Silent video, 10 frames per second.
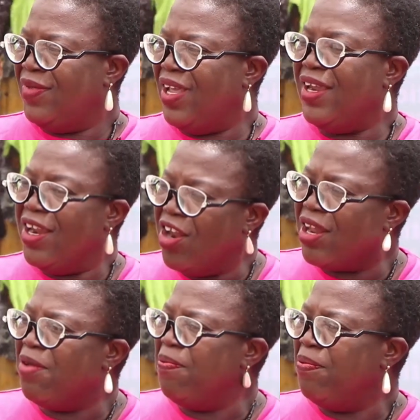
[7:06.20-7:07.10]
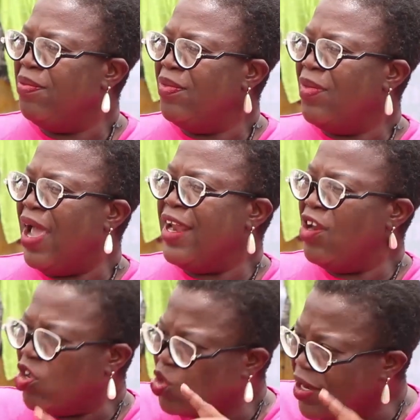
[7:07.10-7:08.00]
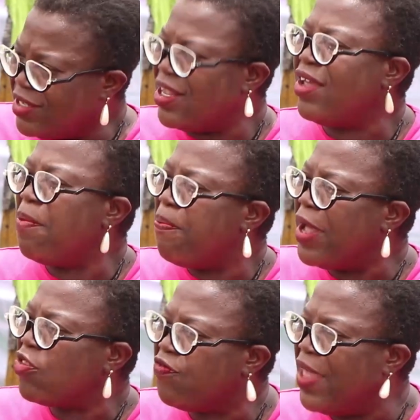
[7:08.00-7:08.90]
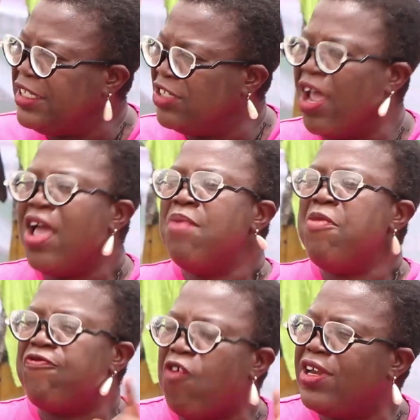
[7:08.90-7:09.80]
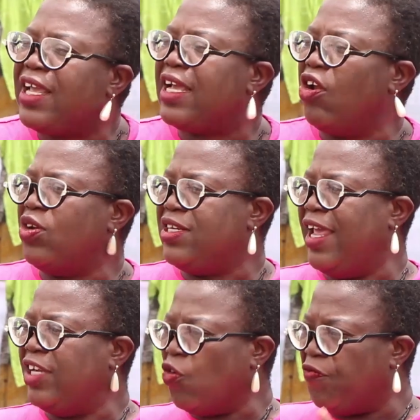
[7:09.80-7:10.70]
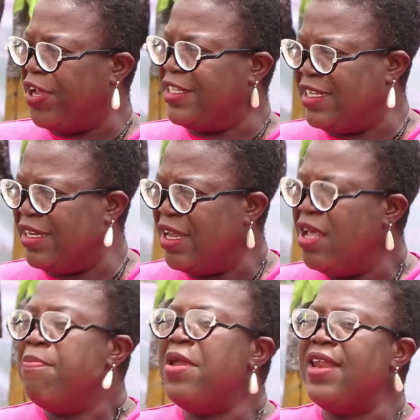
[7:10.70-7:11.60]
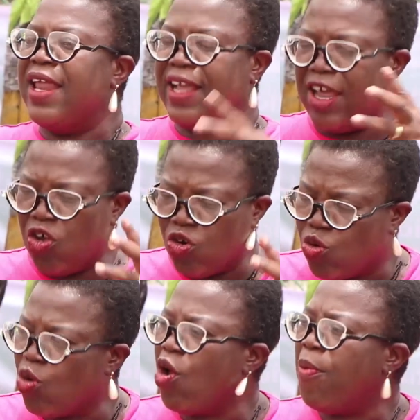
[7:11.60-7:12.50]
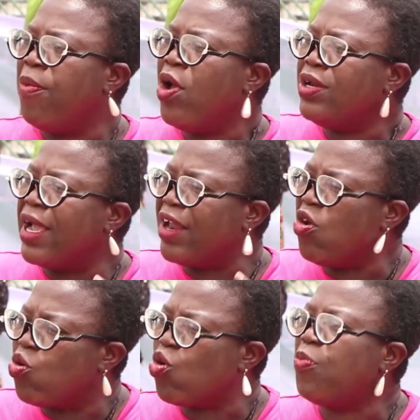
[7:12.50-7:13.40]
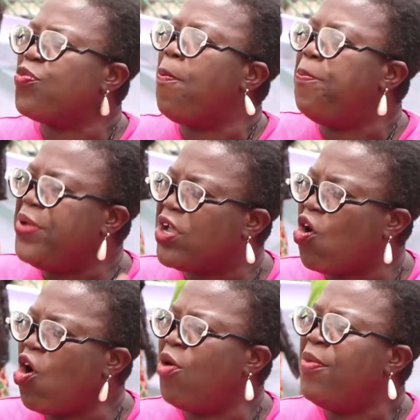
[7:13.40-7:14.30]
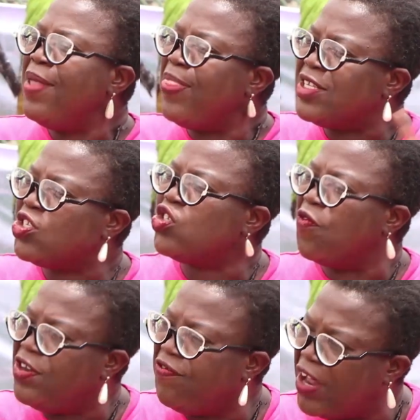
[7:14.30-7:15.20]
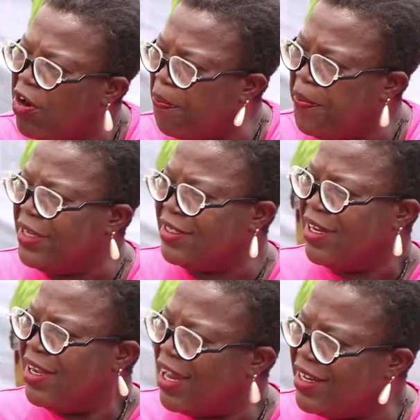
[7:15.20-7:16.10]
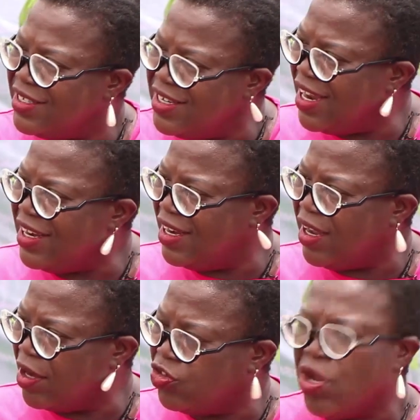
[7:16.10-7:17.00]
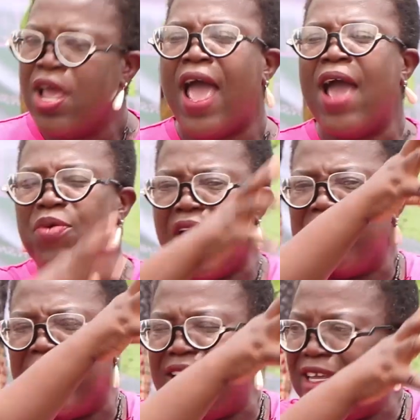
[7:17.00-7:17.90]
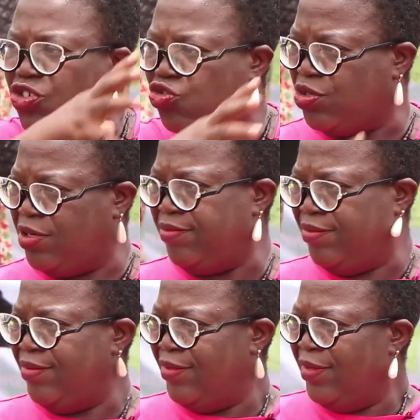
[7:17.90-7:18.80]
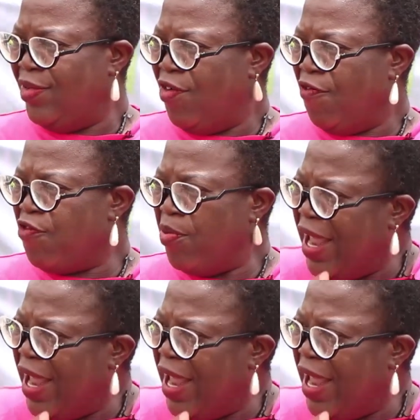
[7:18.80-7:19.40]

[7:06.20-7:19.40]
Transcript: in the northern and also in the southern part of Nigeria before they clock the age of 18, meaning that they cannot grow up to become that source of development that is needed in the country. And we have that history from